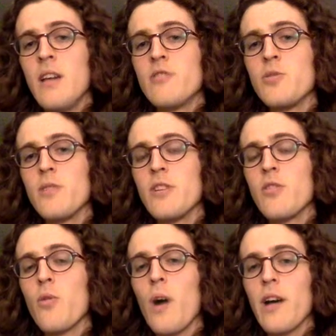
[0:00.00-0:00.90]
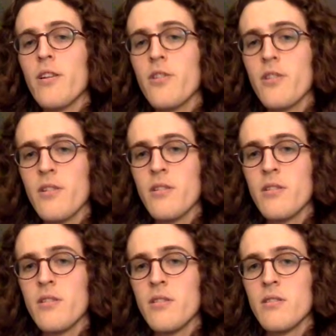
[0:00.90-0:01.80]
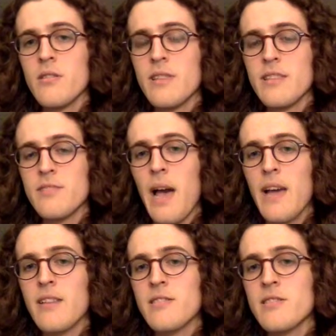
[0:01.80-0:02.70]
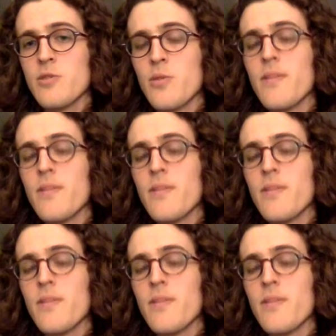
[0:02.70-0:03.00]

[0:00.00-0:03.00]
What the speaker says: to acquire these patents so